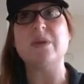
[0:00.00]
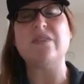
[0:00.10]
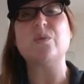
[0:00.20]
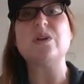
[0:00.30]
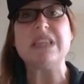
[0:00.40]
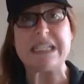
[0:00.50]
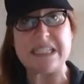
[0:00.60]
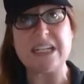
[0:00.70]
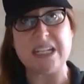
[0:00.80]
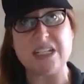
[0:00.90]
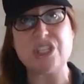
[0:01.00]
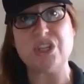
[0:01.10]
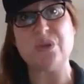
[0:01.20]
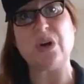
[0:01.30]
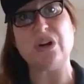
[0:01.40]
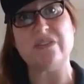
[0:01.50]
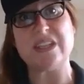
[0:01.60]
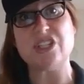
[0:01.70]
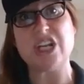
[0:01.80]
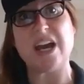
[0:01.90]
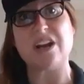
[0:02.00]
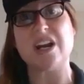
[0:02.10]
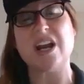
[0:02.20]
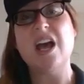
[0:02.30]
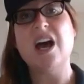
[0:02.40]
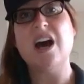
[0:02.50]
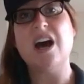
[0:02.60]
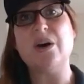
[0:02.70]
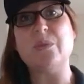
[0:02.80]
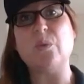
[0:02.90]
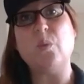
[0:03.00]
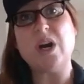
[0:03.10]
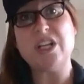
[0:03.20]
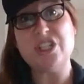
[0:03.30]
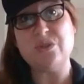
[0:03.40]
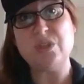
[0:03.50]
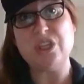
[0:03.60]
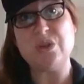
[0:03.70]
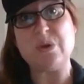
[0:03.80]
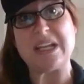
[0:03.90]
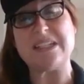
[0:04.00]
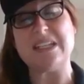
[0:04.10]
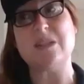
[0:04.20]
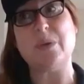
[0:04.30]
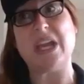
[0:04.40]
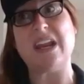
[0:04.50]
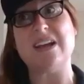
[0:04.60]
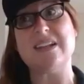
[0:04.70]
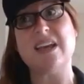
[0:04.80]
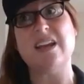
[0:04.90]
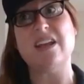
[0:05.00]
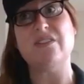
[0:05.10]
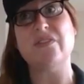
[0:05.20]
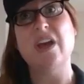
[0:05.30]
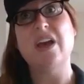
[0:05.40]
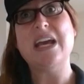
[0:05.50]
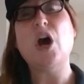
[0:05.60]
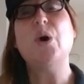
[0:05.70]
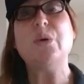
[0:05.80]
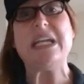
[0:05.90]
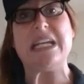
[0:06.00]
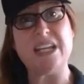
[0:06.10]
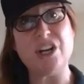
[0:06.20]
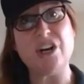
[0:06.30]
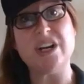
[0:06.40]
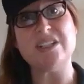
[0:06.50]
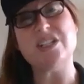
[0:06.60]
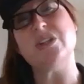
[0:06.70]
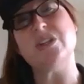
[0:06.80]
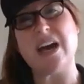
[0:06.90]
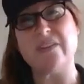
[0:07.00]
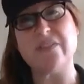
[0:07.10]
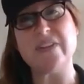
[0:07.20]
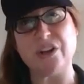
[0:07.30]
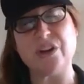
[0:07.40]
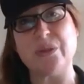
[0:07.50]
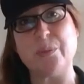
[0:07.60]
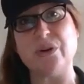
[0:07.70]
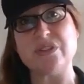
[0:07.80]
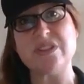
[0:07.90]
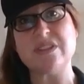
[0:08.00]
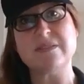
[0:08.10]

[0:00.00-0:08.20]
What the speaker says: we're listening to all of this chatter, what do you anticipate us kind of honing in on to have our finger on the pulse?